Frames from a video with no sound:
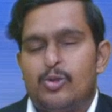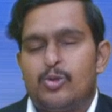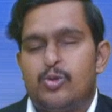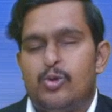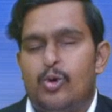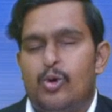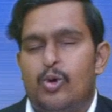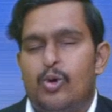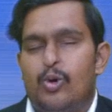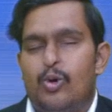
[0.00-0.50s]

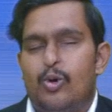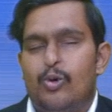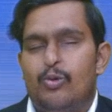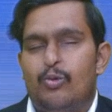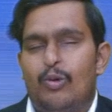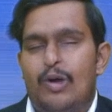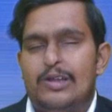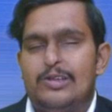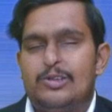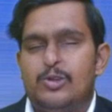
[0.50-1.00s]
So
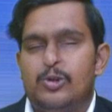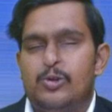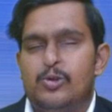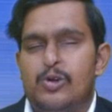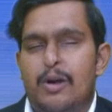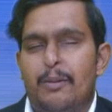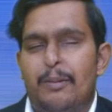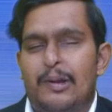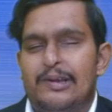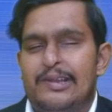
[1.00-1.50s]
what to do
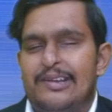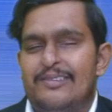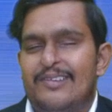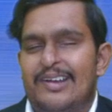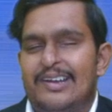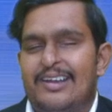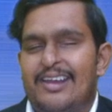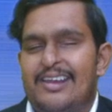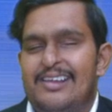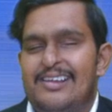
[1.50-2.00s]
about
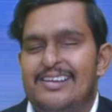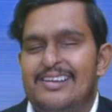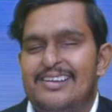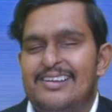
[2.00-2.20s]
inventory?